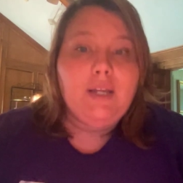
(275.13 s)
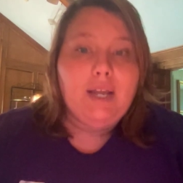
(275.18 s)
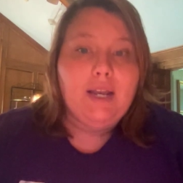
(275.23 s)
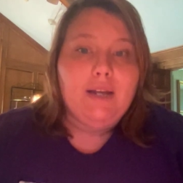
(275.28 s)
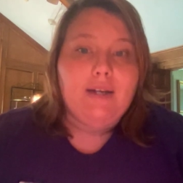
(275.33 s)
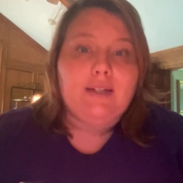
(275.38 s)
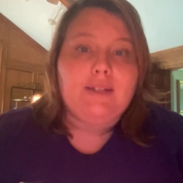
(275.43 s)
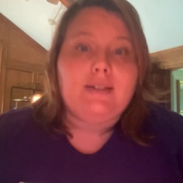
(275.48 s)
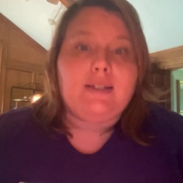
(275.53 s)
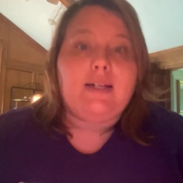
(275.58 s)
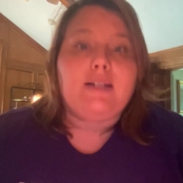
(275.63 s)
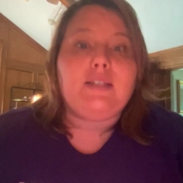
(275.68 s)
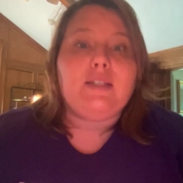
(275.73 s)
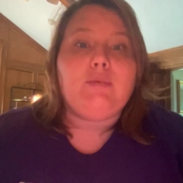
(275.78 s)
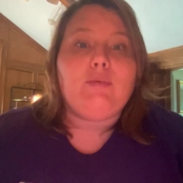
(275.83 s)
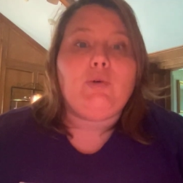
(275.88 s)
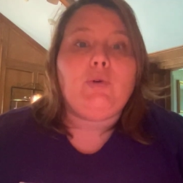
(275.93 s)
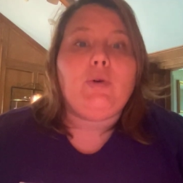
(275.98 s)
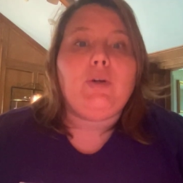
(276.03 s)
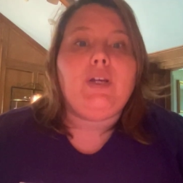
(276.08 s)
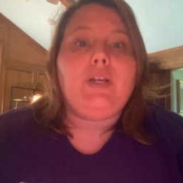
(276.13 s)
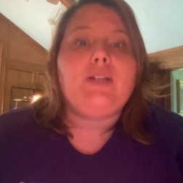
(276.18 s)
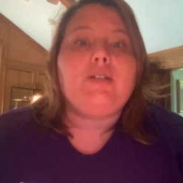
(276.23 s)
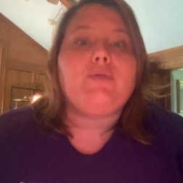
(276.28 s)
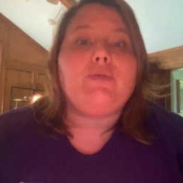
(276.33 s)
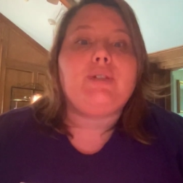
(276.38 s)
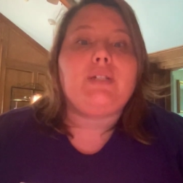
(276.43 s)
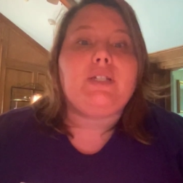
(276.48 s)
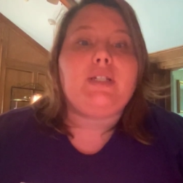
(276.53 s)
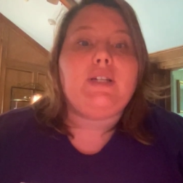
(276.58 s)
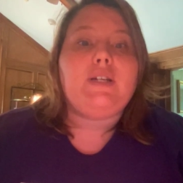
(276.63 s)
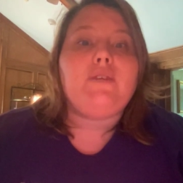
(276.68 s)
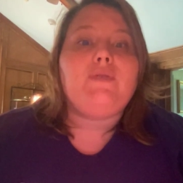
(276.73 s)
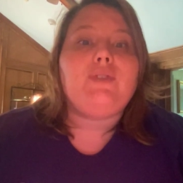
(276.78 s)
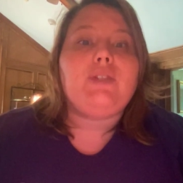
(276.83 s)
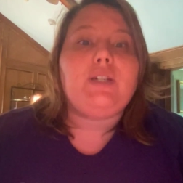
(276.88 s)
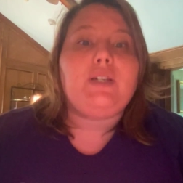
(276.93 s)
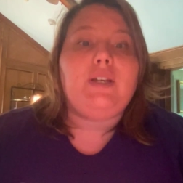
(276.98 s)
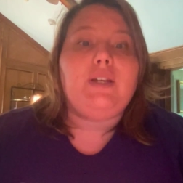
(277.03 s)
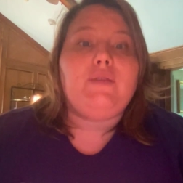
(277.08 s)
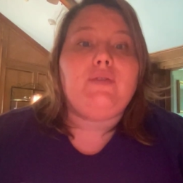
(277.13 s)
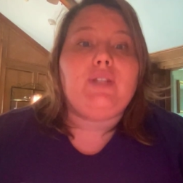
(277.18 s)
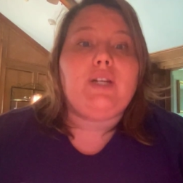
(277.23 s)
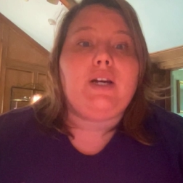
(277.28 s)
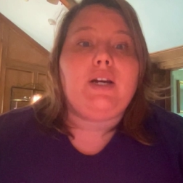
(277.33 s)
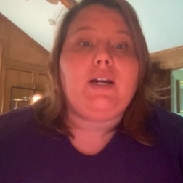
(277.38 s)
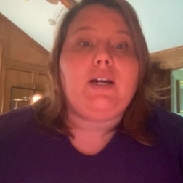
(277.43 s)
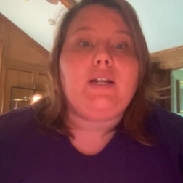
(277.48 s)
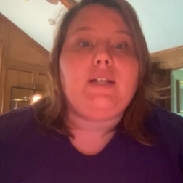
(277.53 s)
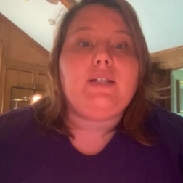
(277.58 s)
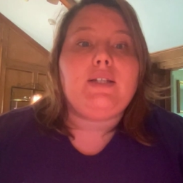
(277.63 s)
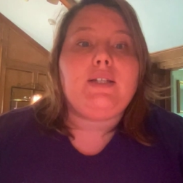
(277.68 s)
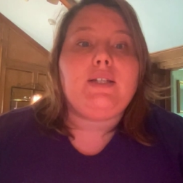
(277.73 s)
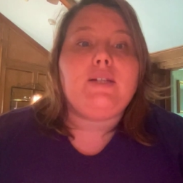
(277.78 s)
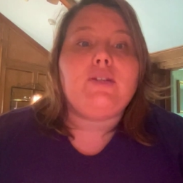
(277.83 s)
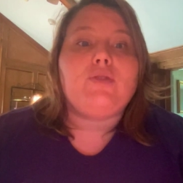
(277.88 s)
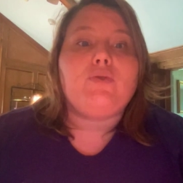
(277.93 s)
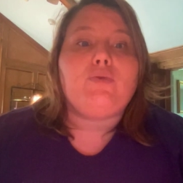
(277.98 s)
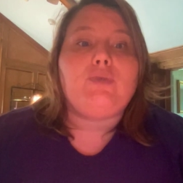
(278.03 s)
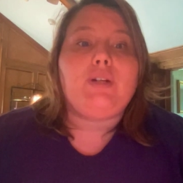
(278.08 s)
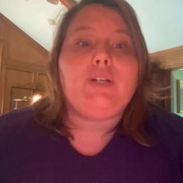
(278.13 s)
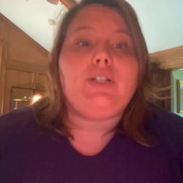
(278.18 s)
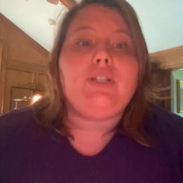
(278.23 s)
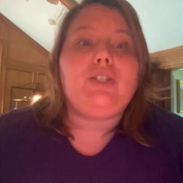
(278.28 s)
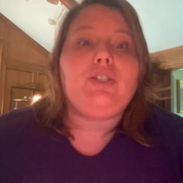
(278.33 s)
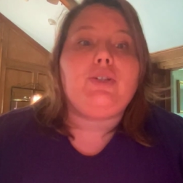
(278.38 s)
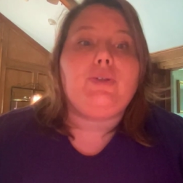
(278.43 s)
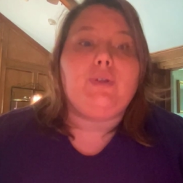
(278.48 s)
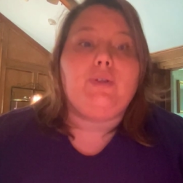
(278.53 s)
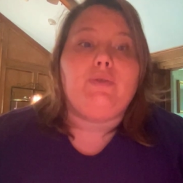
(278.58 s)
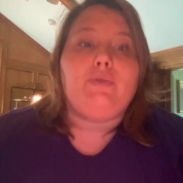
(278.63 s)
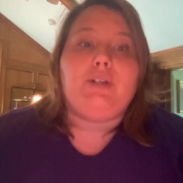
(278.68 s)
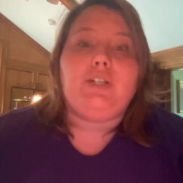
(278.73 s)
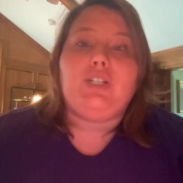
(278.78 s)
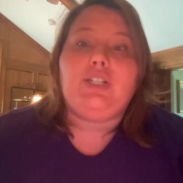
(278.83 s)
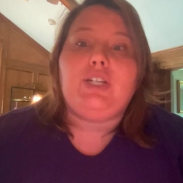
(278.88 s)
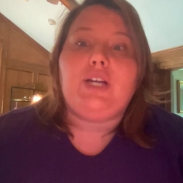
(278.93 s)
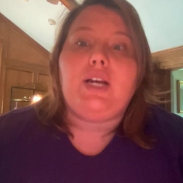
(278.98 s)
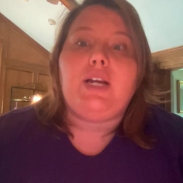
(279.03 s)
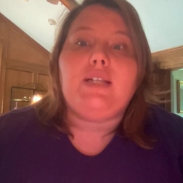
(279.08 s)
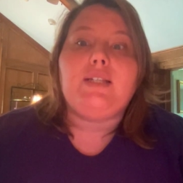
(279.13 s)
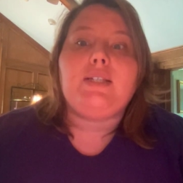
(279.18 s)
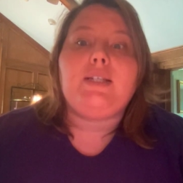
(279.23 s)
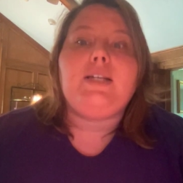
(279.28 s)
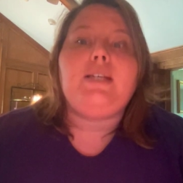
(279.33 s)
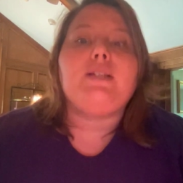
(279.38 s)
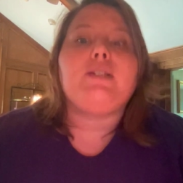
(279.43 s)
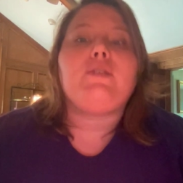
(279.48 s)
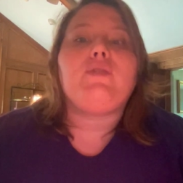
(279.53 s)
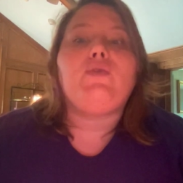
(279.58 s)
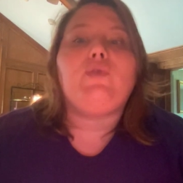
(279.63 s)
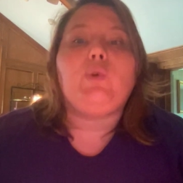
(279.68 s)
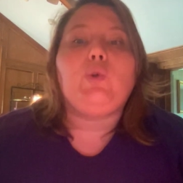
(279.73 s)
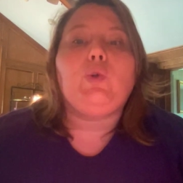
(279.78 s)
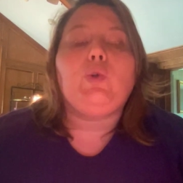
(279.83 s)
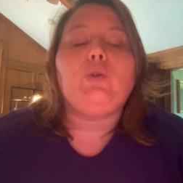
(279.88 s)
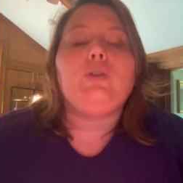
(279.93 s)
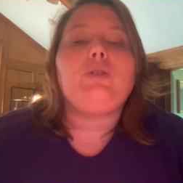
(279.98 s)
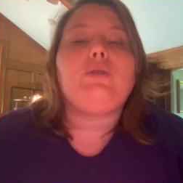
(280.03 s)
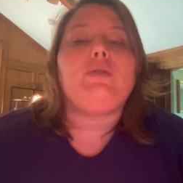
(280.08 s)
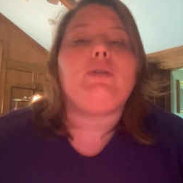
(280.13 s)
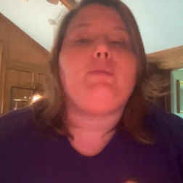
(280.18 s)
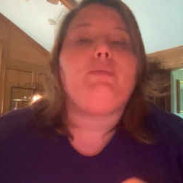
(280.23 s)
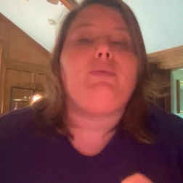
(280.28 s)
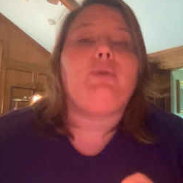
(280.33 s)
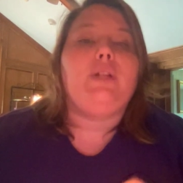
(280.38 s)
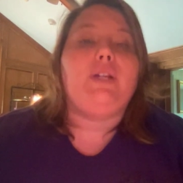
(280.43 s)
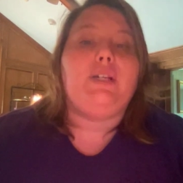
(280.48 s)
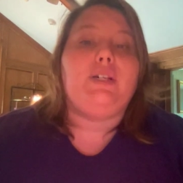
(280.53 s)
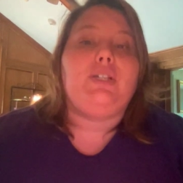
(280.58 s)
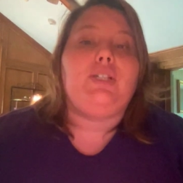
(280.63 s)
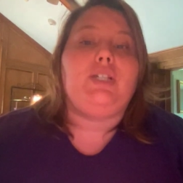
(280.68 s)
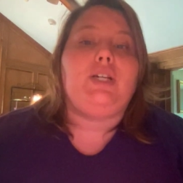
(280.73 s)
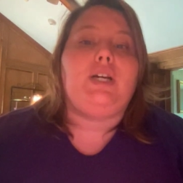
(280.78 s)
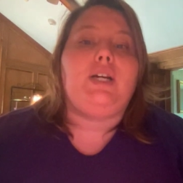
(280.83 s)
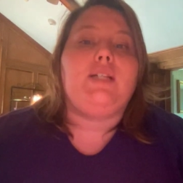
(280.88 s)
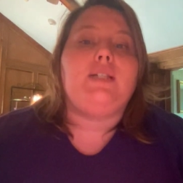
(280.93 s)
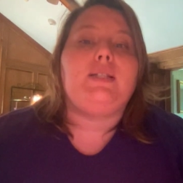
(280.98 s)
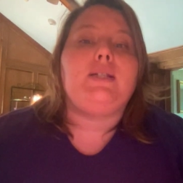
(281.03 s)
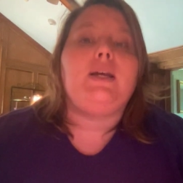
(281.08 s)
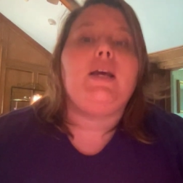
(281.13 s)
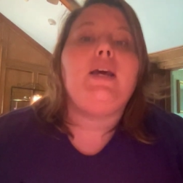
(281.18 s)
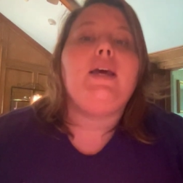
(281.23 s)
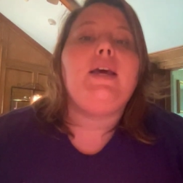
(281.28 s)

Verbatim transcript: Inaccessible, He is received to give to us. He is rich to enrich us. He is full to replenish us.